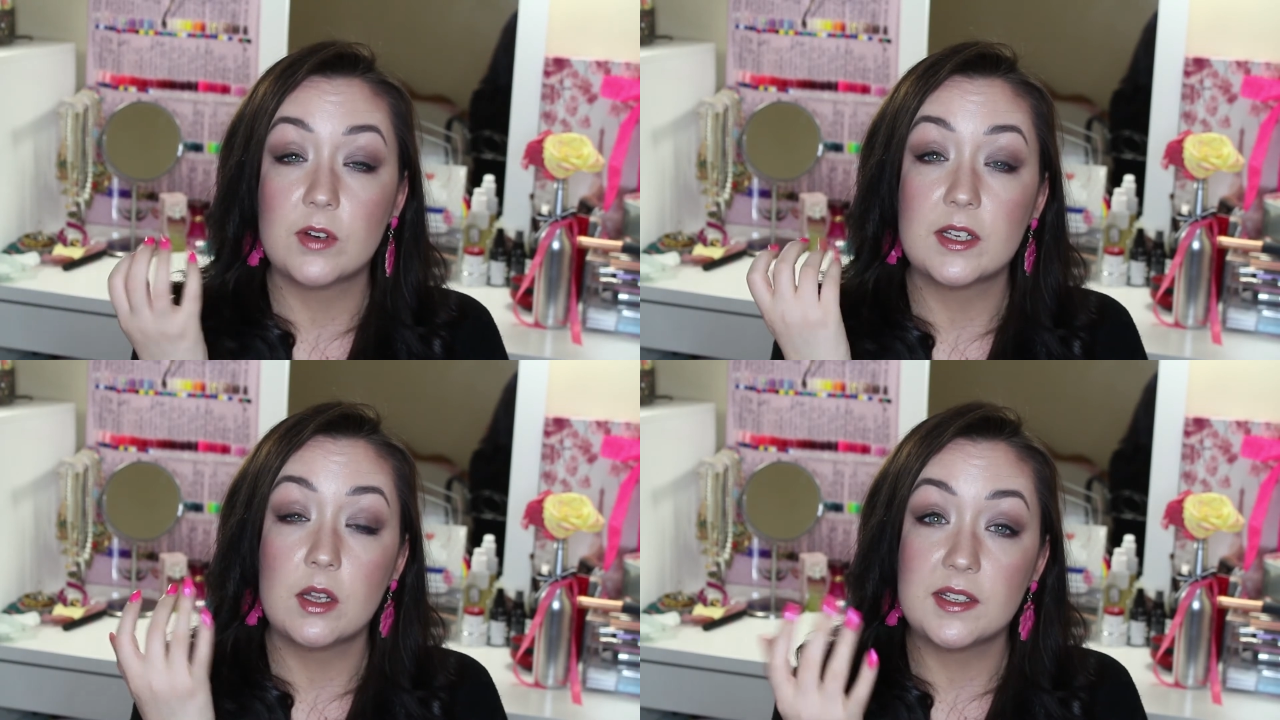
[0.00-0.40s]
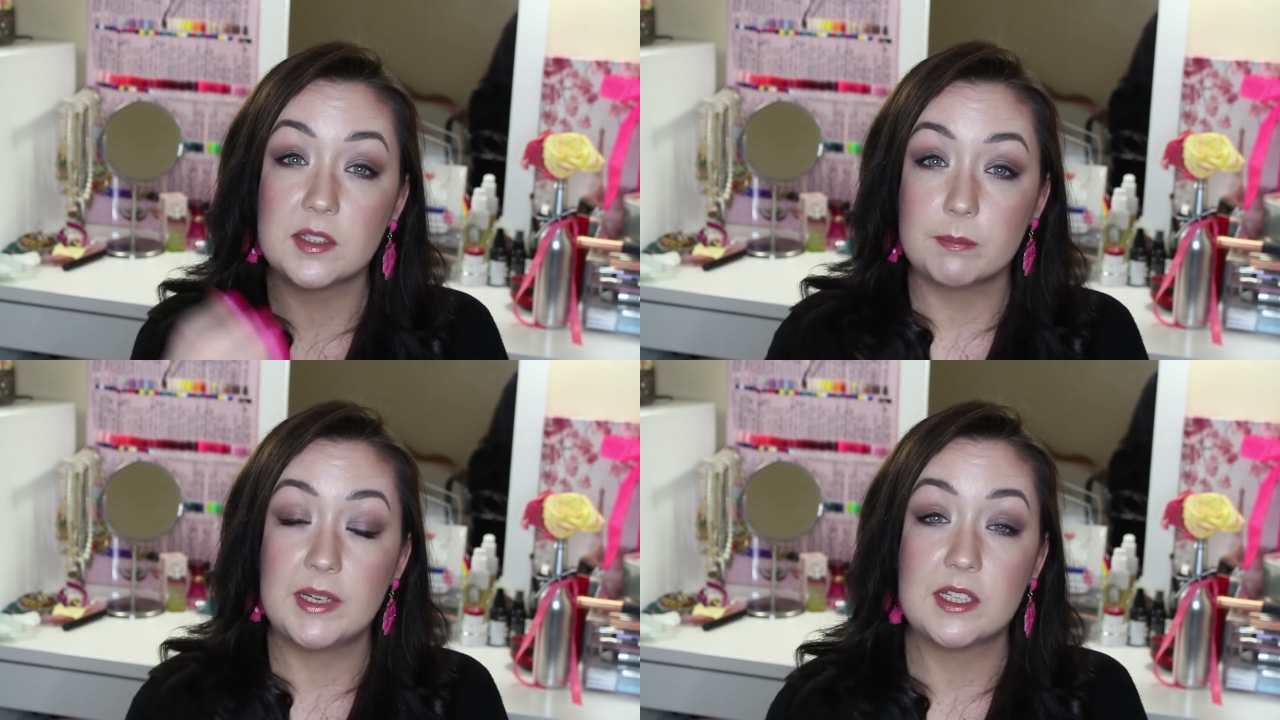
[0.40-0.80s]
fine
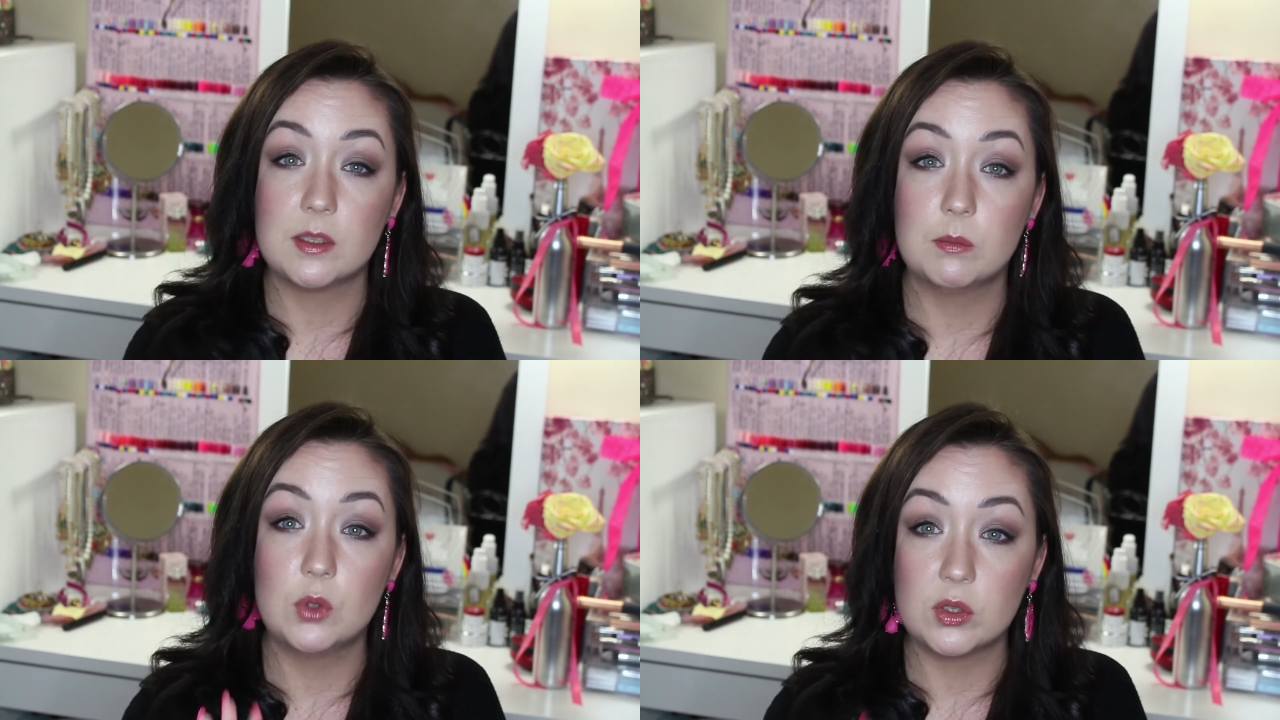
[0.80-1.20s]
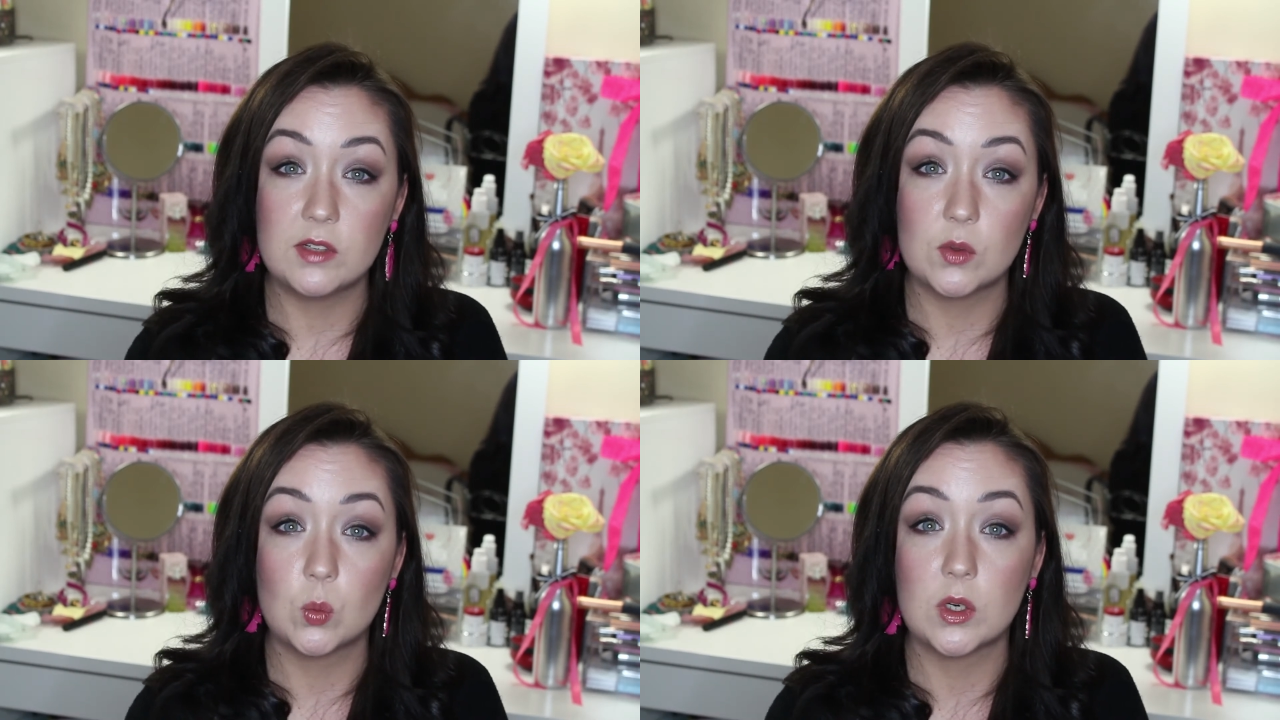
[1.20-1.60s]
lines and make them look
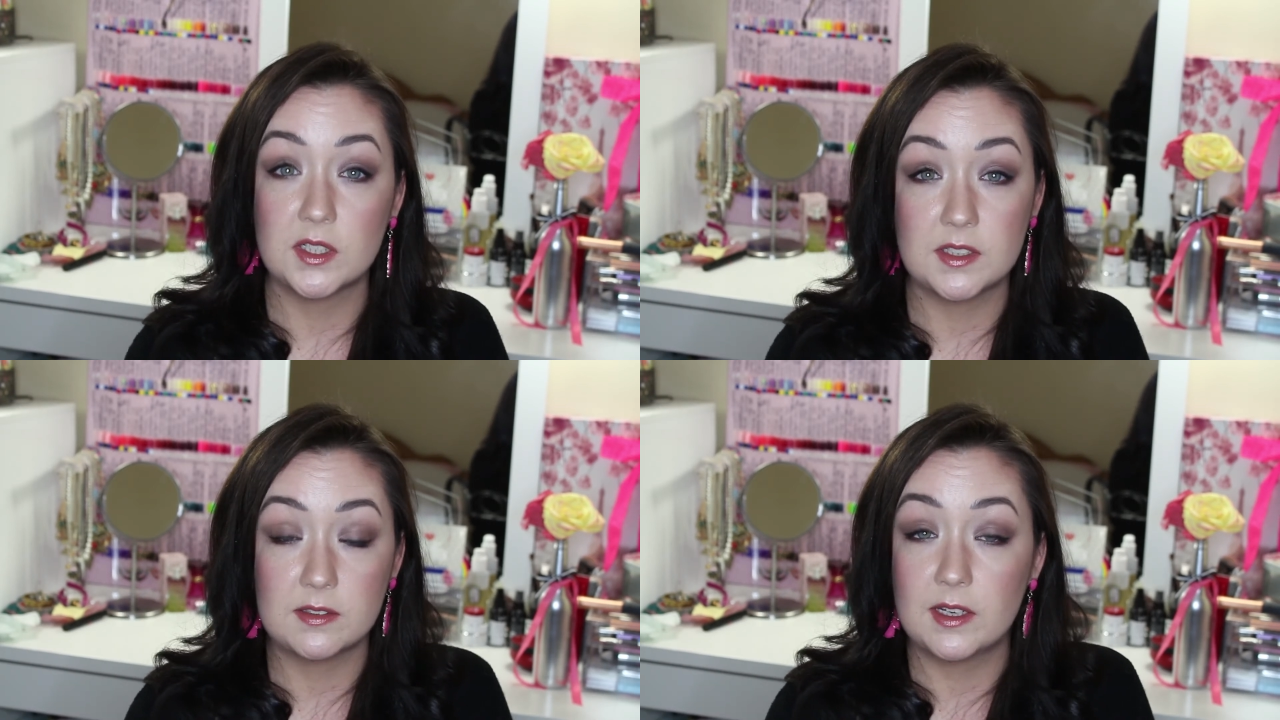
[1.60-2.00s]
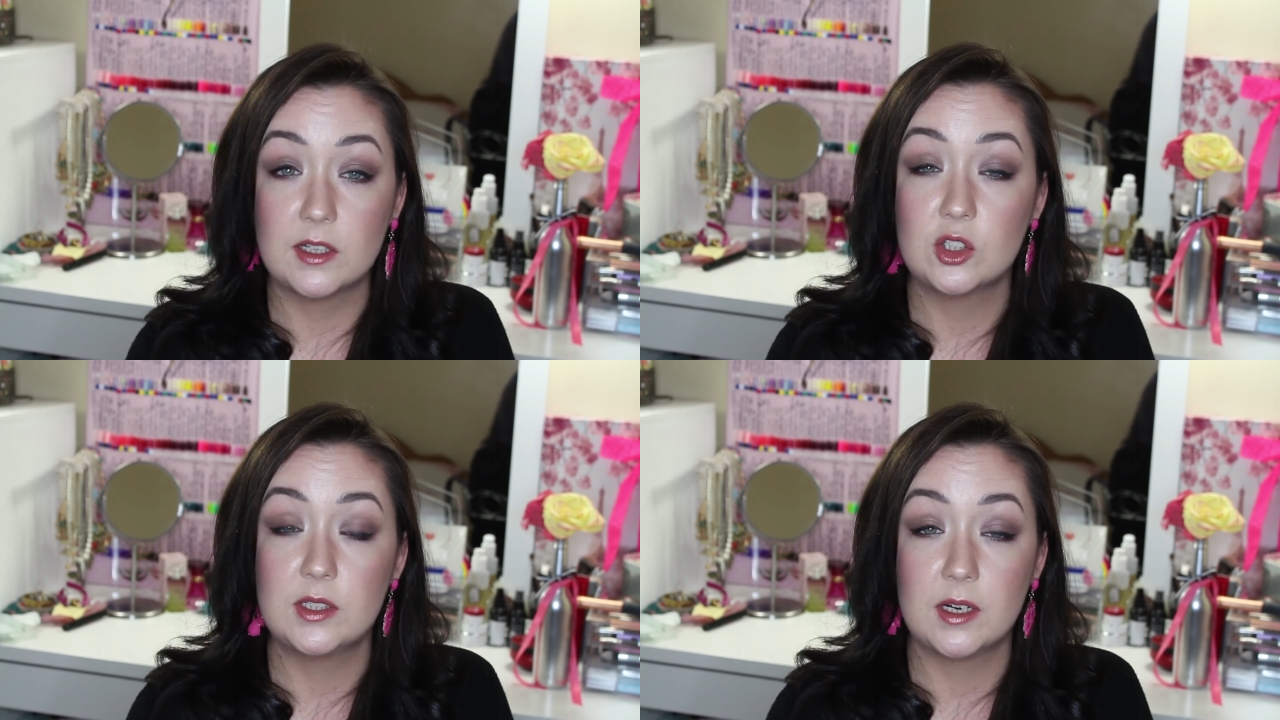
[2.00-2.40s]
even worse than they
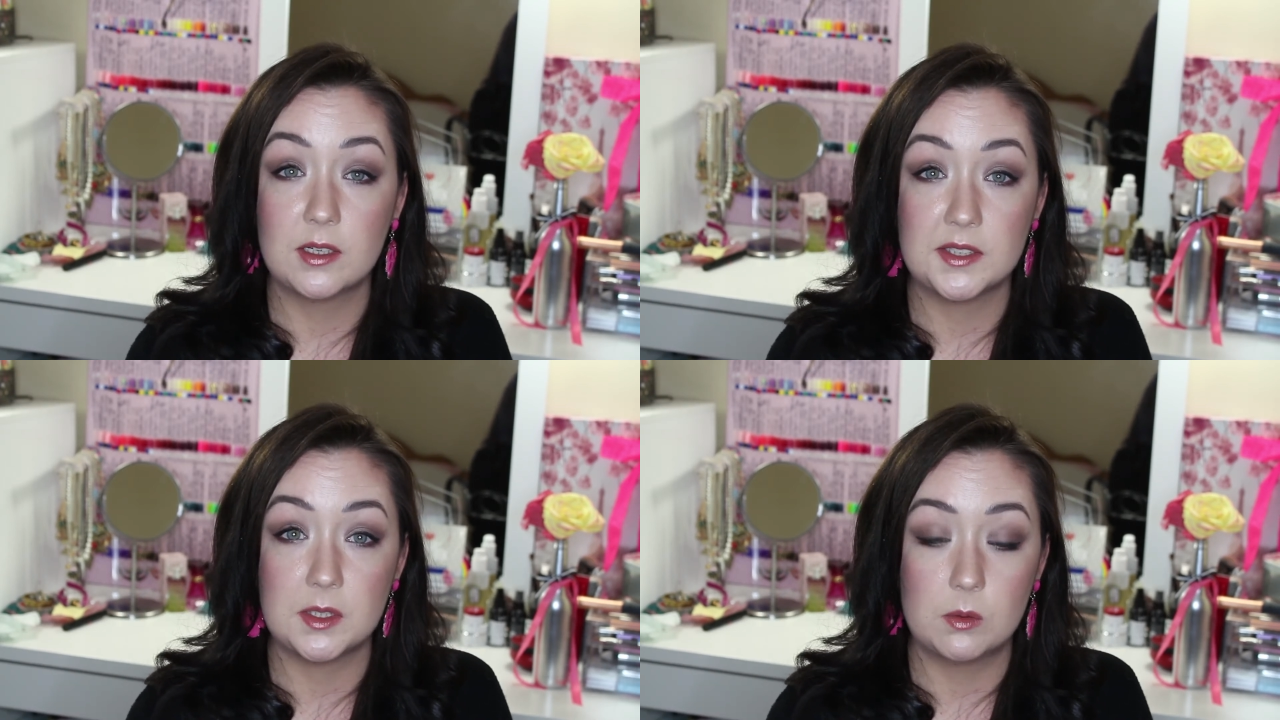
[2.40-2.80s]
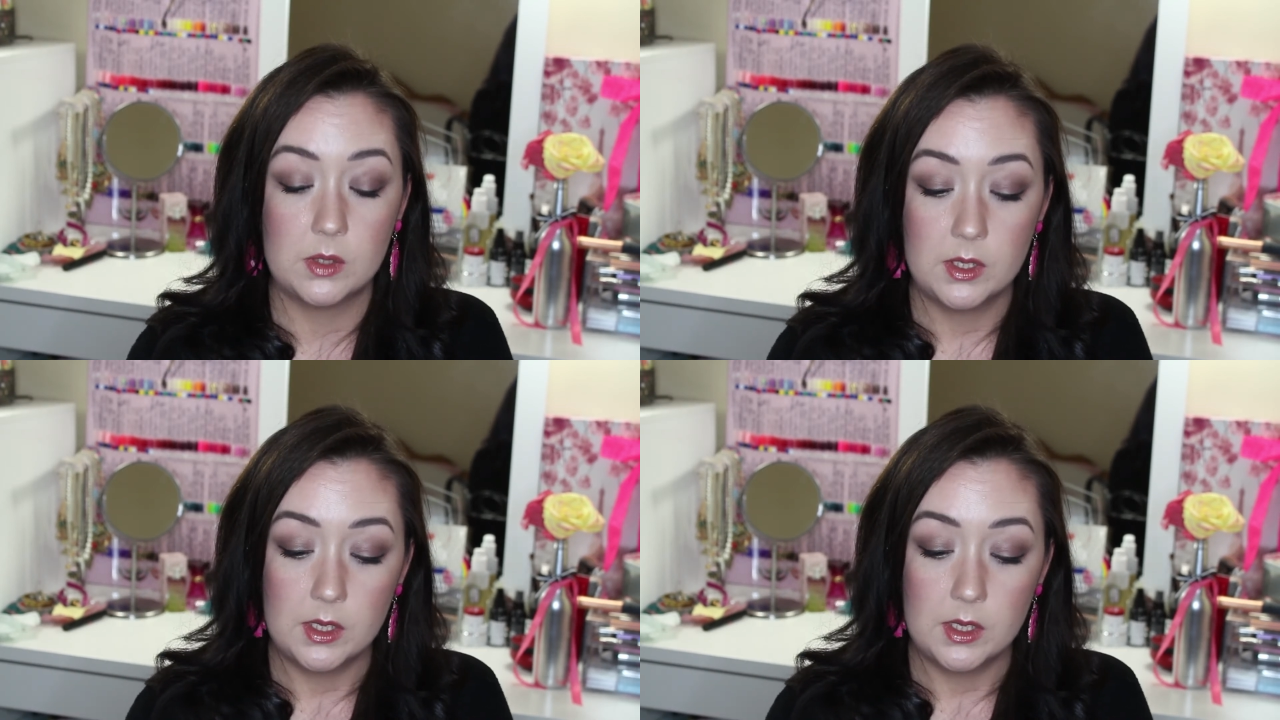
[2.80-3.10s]
actually are. So